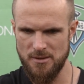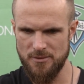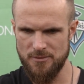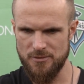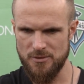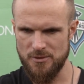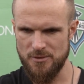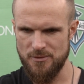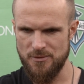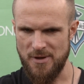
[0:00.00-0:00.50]

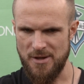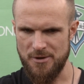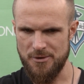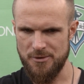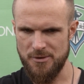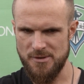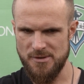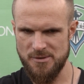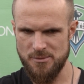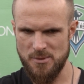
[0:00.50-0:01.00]
for
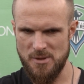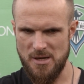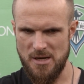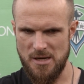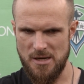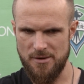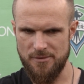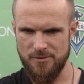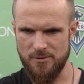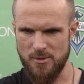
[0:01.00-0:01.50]
veterans, we
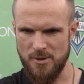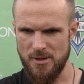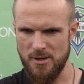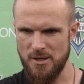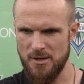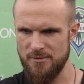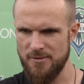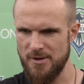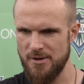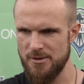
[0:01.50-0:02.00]
have quite a
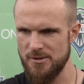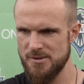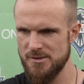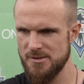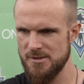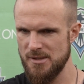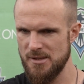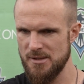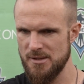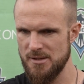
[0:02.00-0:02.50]
lot of
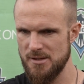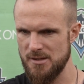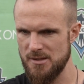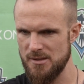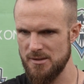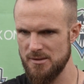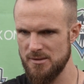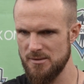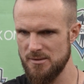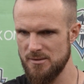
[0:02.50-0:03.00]
veterans
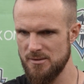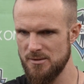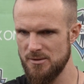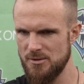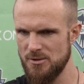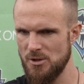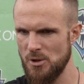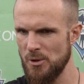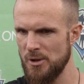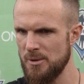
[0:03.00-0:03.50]
that
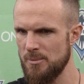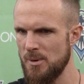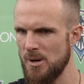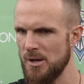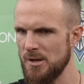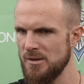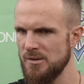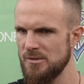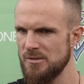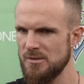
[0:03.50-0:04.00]
know their
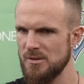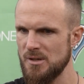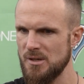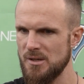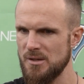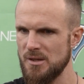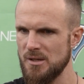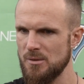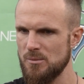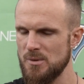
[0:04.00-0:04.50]
bodies.
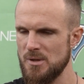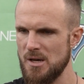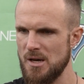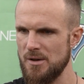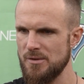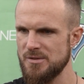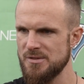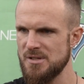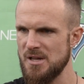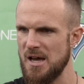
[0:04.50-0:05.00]
I think we
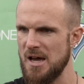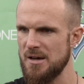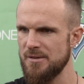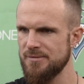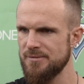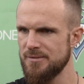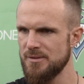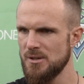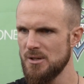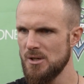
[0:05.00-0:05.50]
have
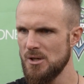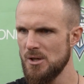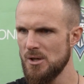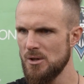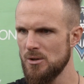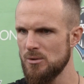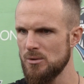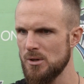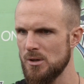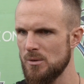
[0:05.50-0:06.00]
staff
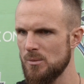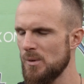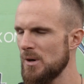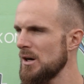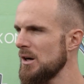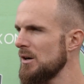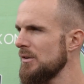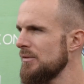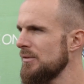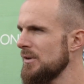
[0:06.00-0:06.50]
who are
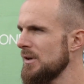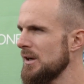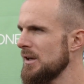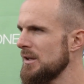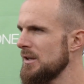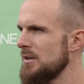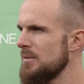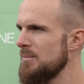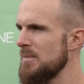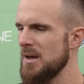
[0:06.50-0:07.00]
aware of
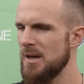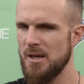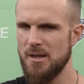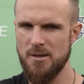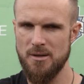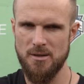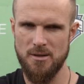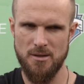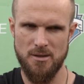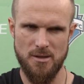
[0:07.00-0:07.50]
the
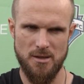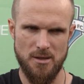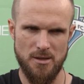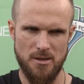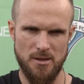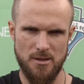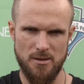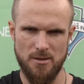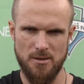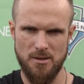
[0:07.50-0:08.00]
demand and
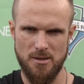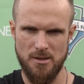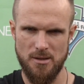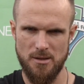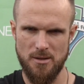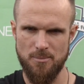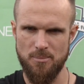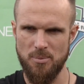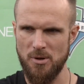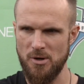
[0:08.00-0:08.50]

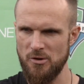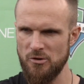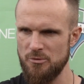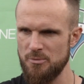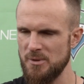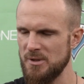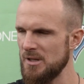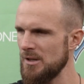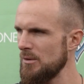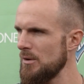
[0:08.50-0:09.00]
the
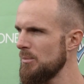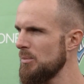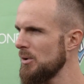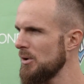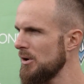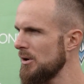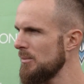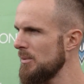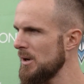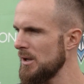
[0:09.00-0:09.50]
punishment that we
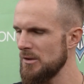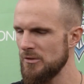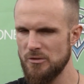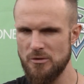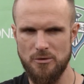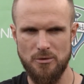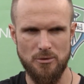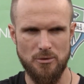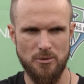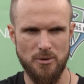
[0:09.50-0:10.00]
put our bodies
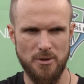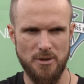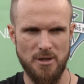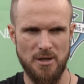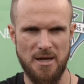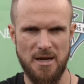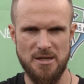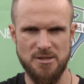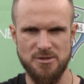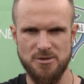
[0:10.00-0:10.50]
through in the
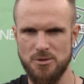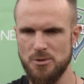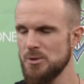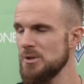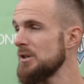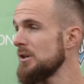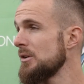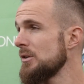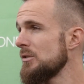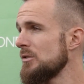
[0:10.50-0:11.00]
last 2
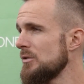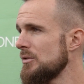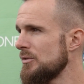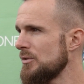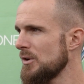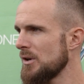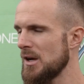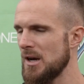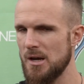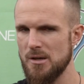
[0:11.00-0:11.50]
years
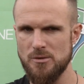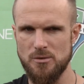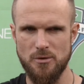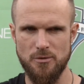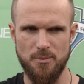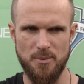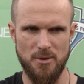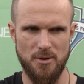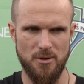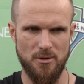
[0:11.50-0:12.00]
for guys who
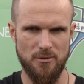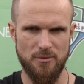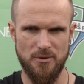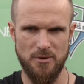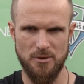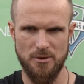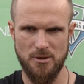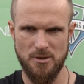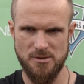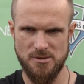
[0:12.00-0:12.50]
have been on the
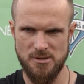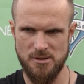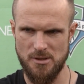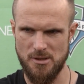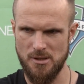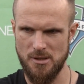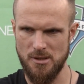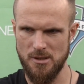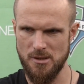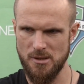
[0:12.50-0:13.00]
field
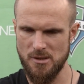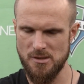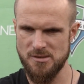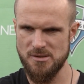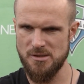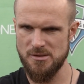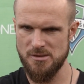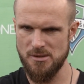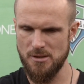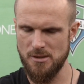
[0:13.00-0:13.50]

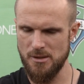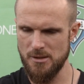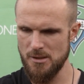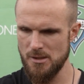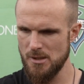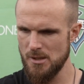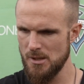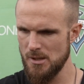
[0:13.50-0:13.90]
consistently.